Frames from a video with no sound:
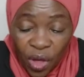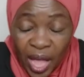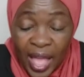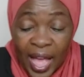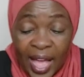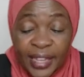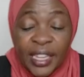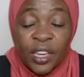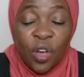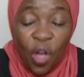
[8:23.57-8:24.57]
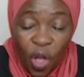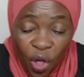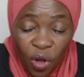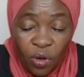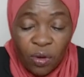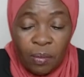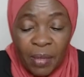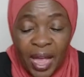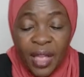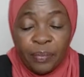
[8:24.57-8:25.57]
had in all
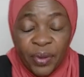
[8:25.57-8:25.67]
my